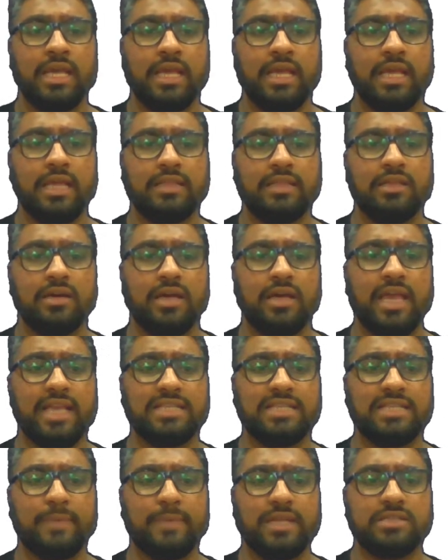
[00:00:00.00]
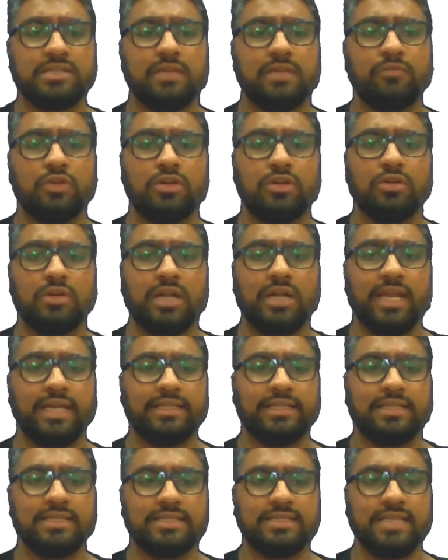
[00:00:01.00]
The expression would look
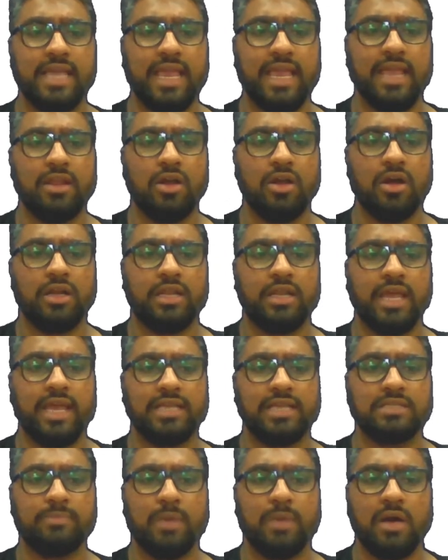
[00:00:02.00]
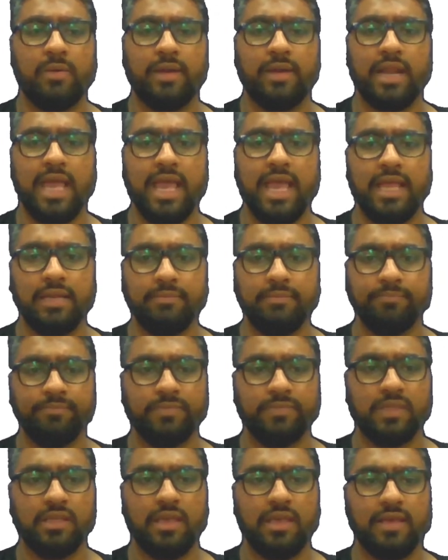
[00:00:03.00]
like this: a naught x power n,
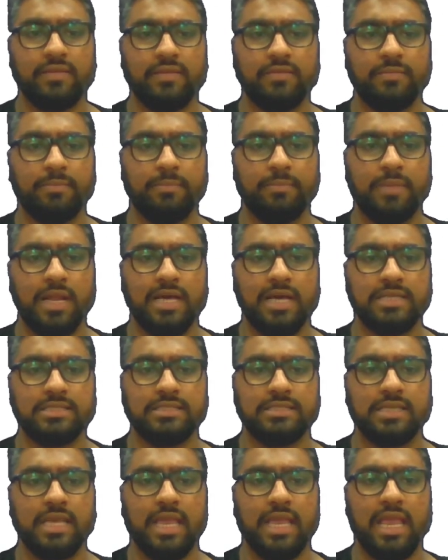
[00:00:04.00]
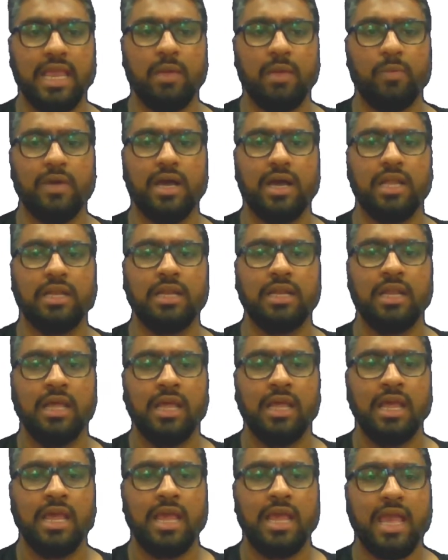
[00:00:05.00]
yes, plus a1
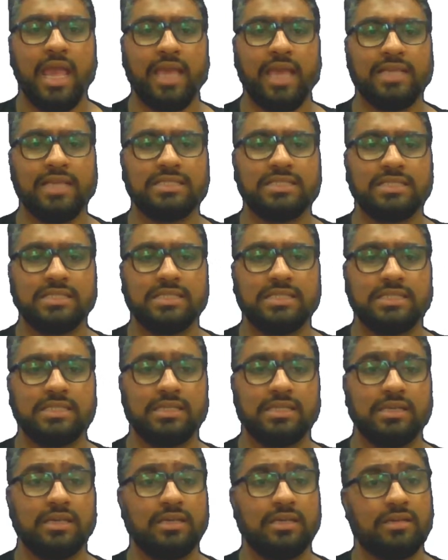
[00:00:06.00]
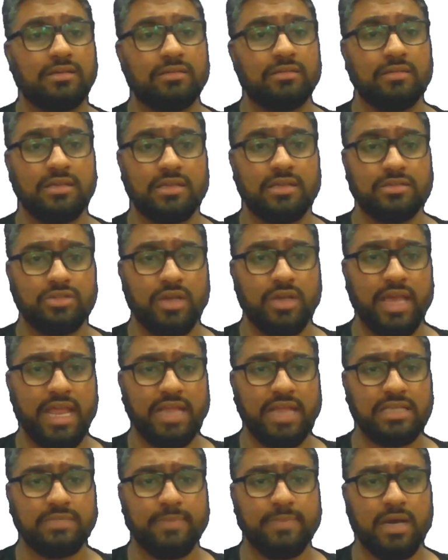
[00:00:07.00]
x. So
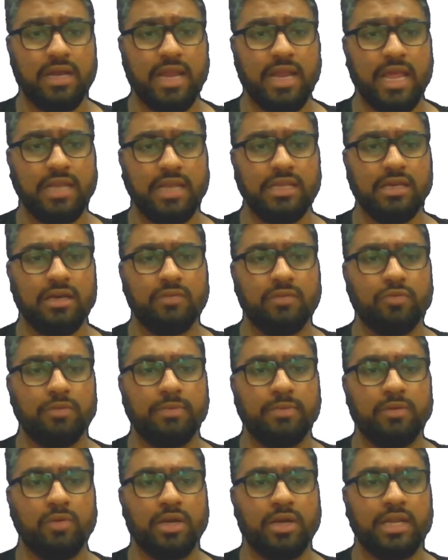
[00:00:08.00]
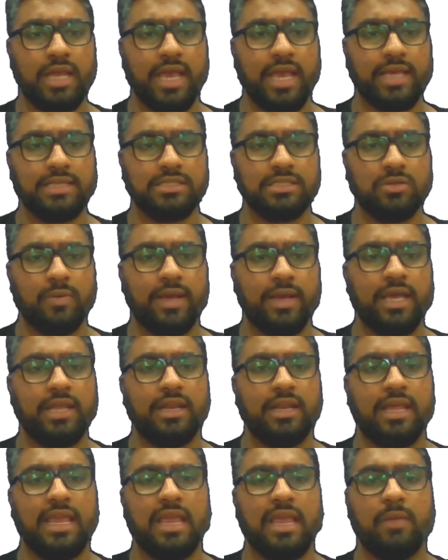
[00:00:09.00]
x power n here would be what? X
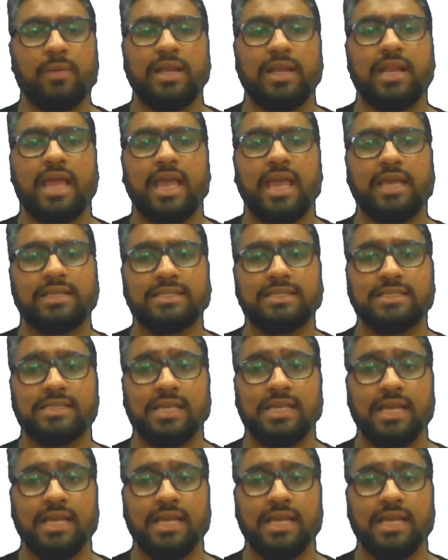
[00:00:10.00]
squared, a1 x